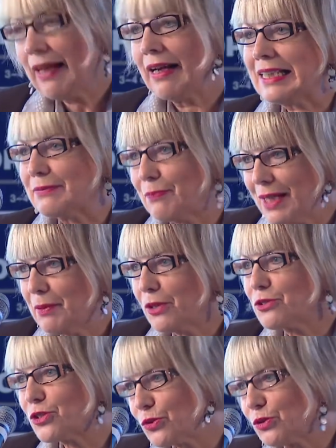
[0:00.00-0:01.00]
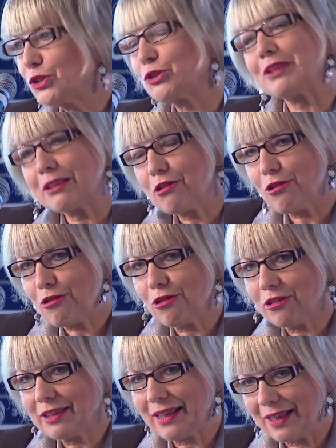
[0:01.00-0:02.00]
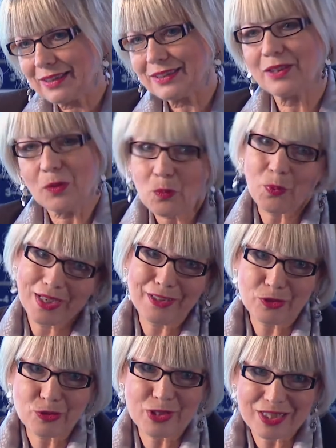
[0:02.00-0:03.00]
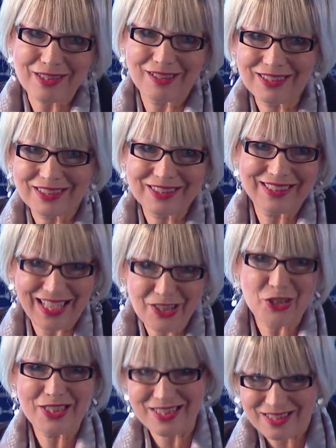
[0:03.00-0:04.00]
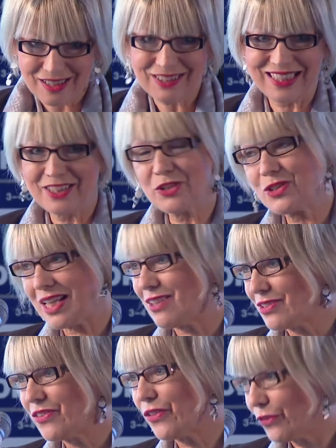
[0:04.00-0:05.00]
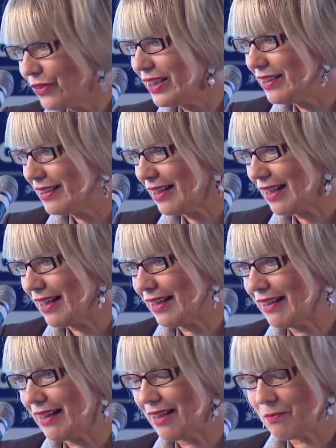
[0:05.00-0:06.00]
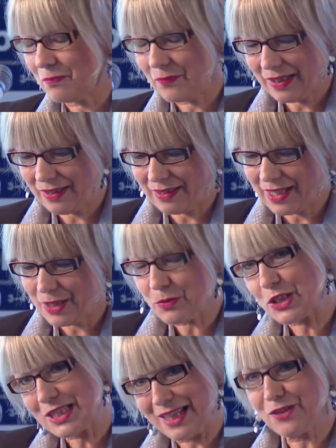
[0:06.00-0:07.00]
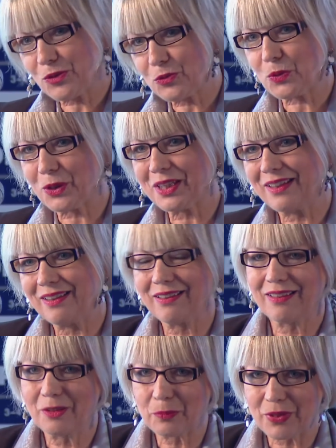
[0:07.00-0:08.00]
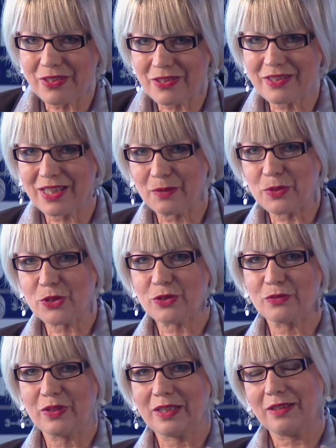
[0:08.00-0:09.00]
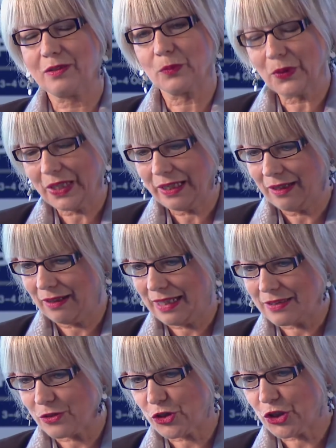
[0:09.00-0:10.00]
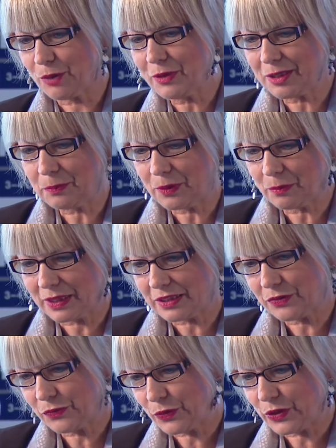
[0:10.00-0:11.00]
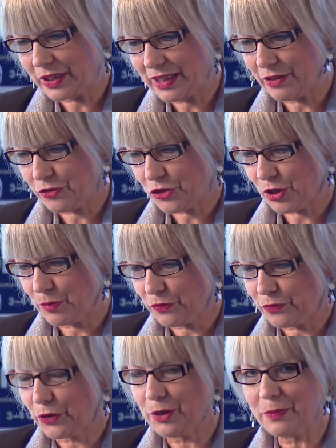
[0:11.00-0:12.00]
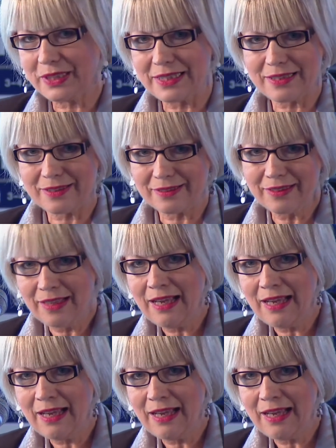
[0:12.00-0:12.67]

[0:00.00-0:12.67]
It's maybe also good to recall that where it all started. It actually started in 2003, and I was then not working in Brussels. I was working as a German diplomat for the then German foreign minister,